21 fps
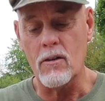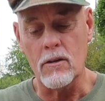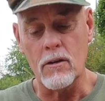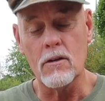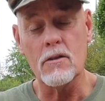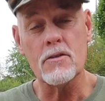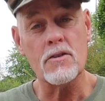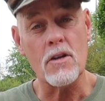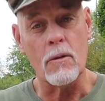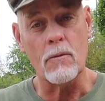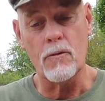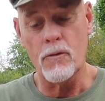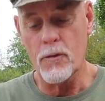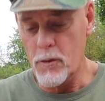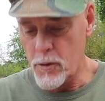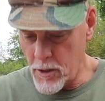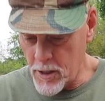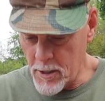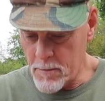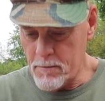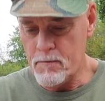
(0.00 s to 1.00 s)
little something
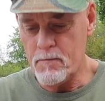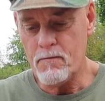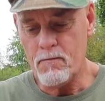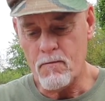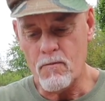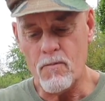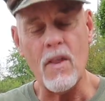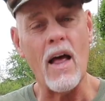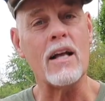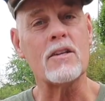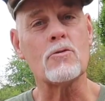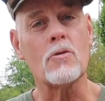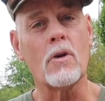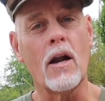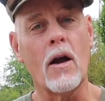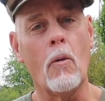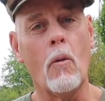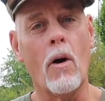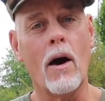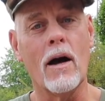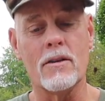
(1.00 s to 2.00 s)
fruity, that's what I
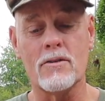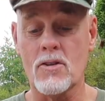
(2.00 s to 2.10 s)
want.